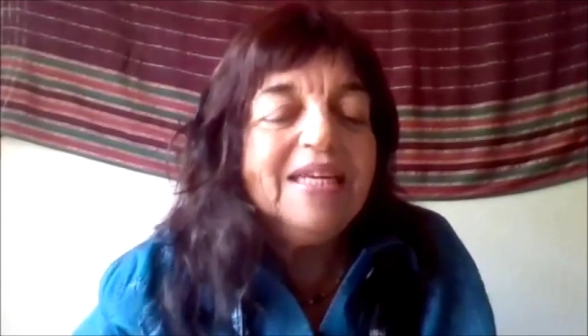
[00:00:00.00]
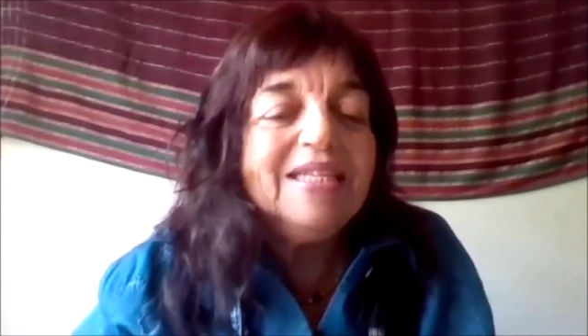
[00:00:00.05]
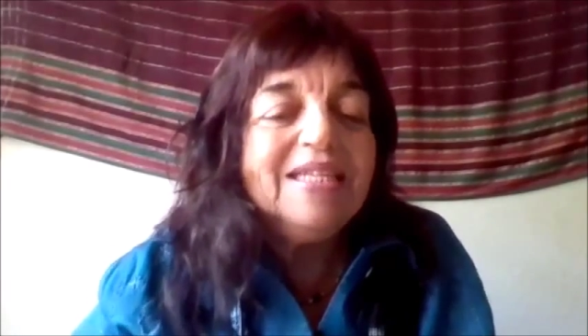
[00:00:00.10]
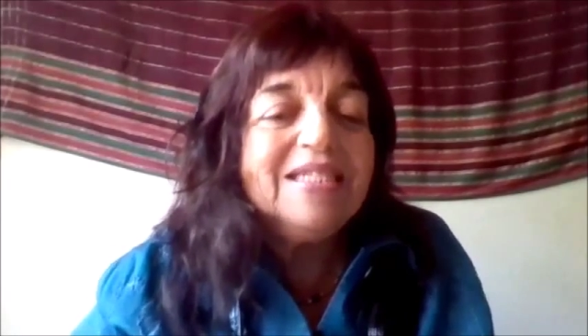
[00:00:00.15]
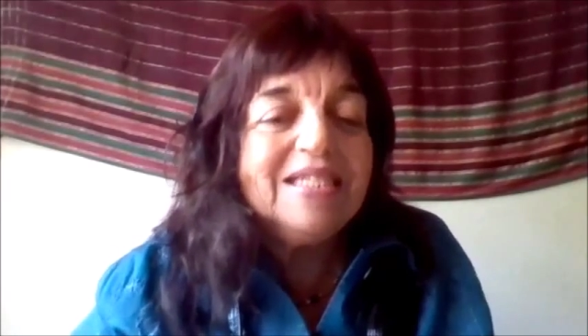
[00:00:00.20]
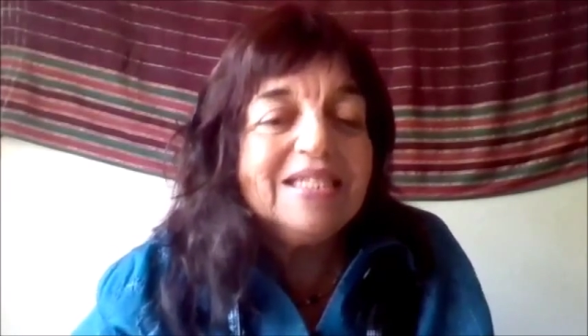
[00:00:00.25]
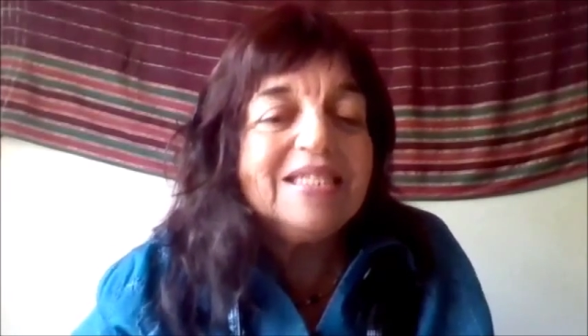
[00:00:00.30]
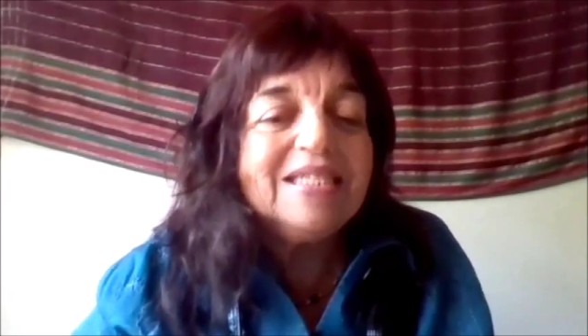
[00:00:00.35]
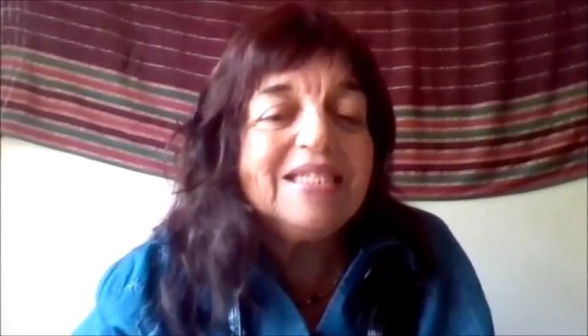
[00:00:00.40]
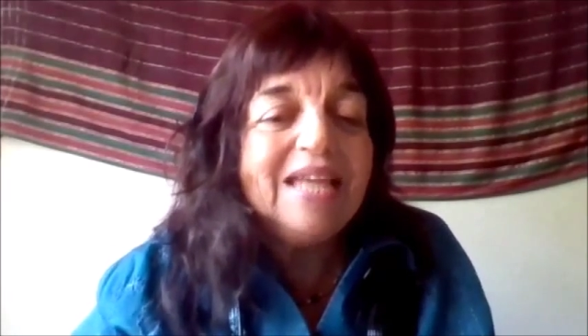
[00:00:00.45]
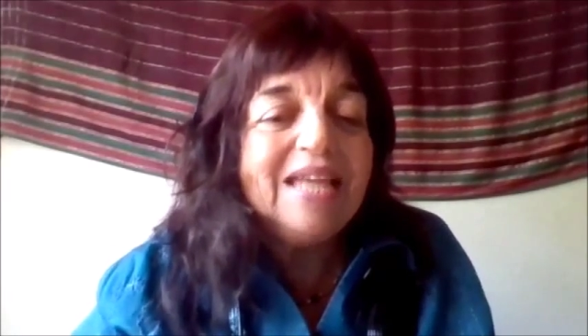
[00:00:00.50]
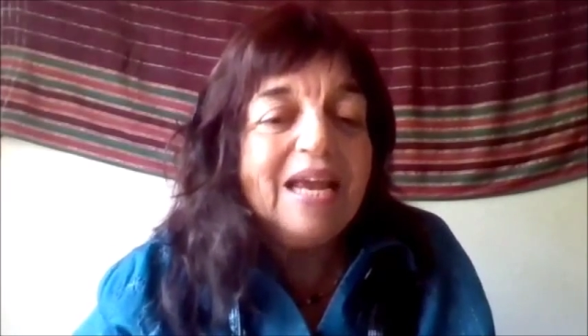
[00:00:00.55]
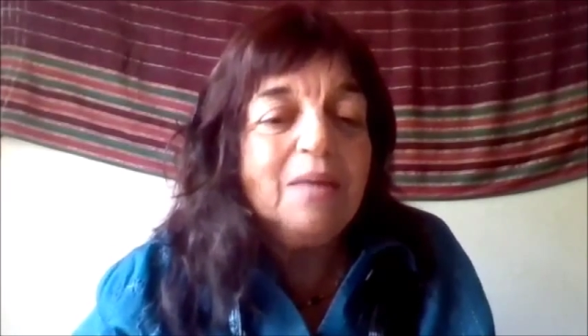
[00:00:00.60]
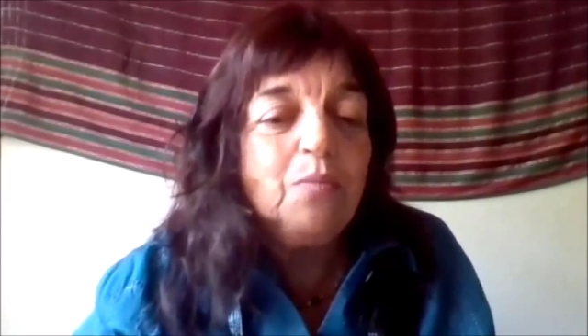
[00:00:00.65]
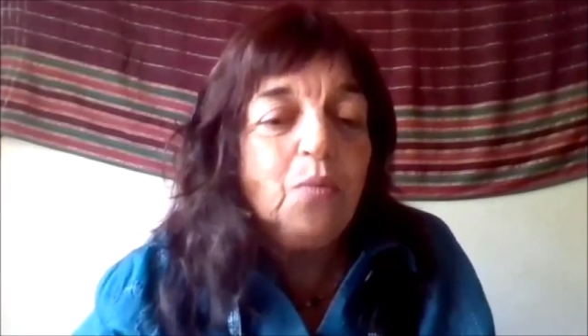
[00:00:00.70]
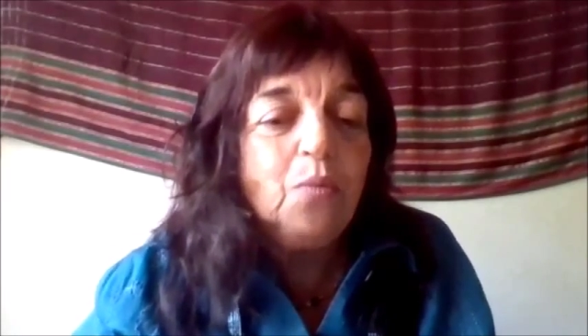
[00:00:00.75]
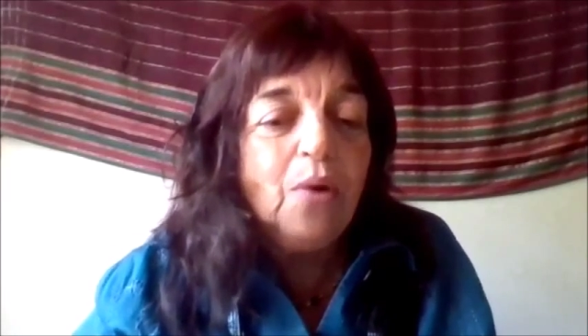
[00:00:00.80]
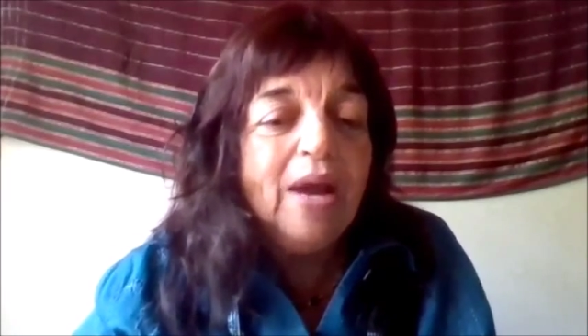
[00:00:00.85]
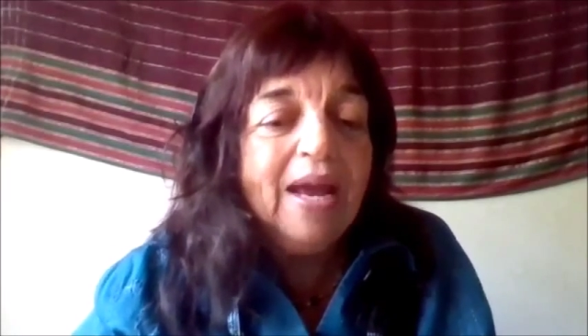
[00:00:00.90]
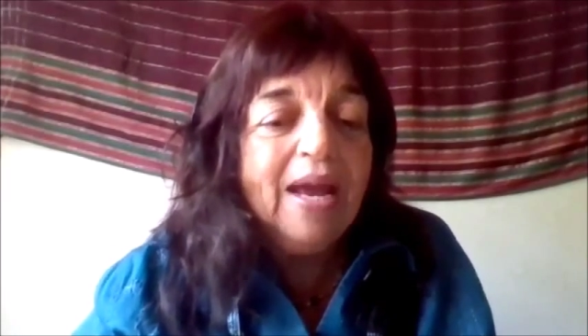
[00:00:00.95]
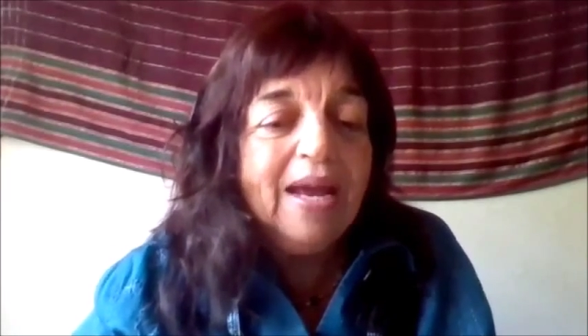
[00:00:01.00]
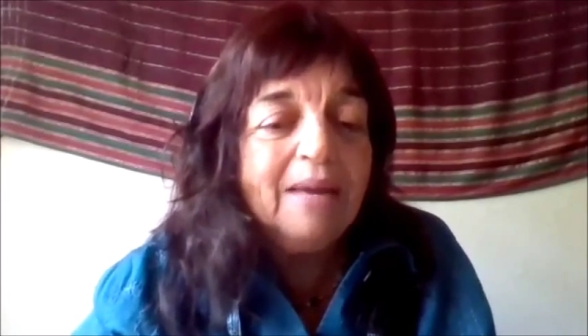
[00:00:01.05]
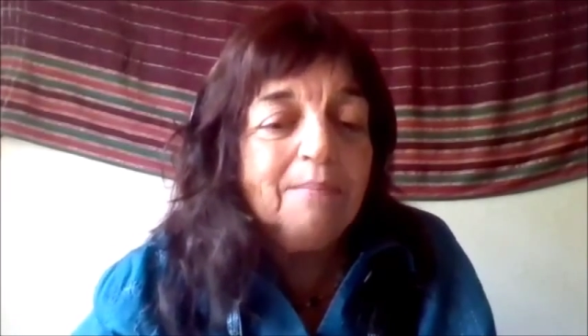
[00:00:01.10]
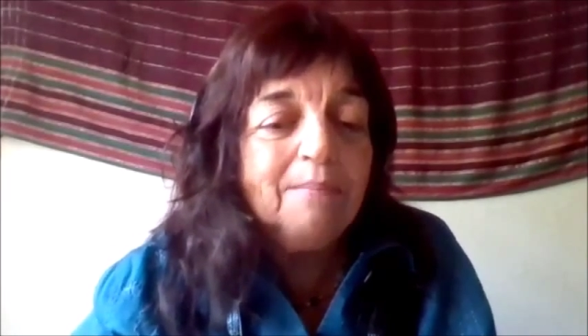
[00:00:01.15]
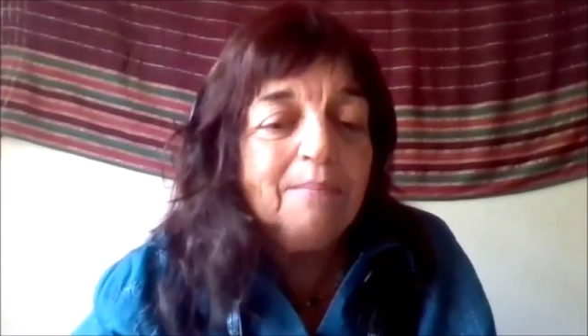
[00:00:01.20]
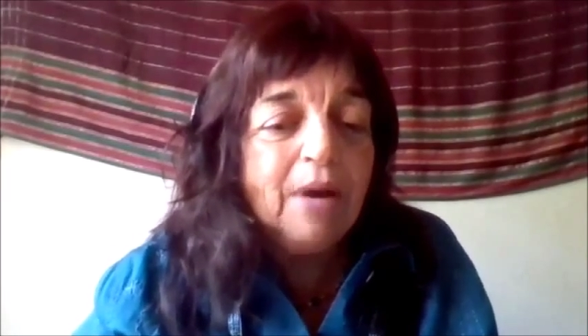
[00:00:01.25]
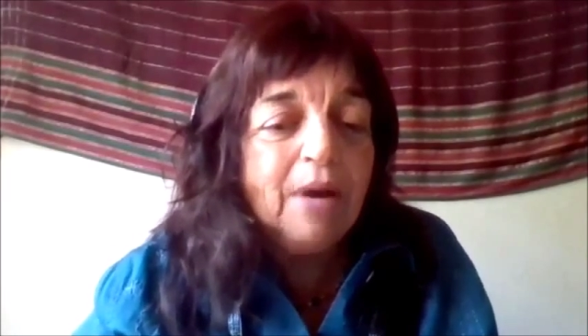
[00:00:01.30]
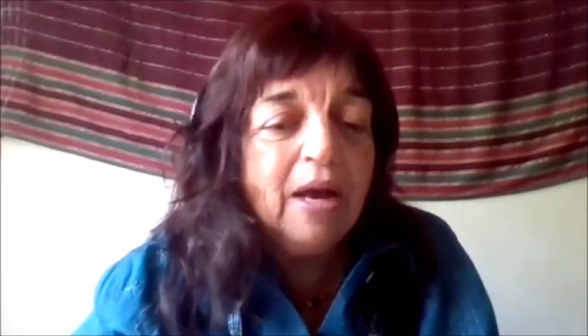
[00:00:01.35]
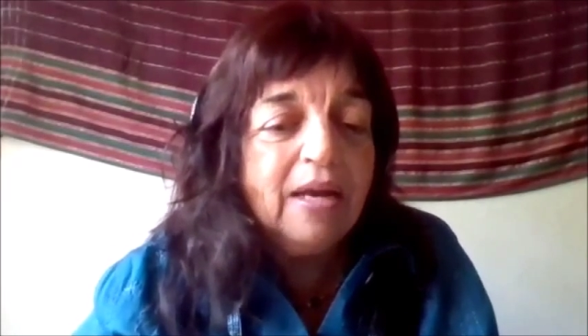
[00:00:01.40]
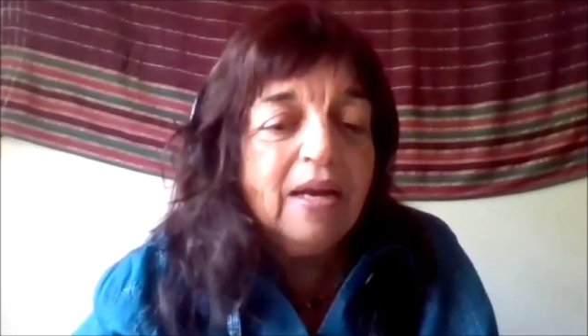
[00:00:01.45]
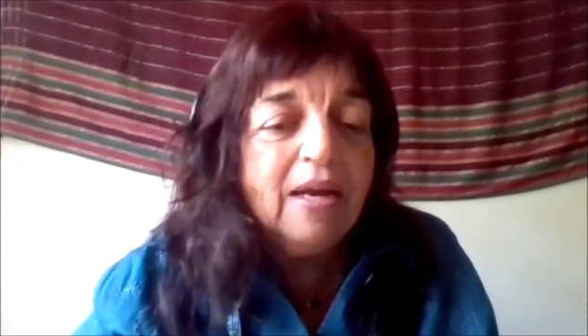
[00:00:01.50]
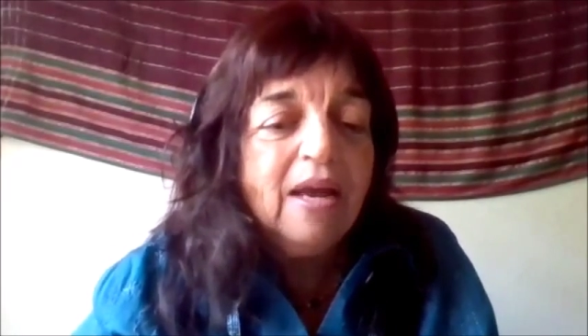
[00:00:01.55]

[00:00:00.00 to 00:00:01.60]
is the same way, but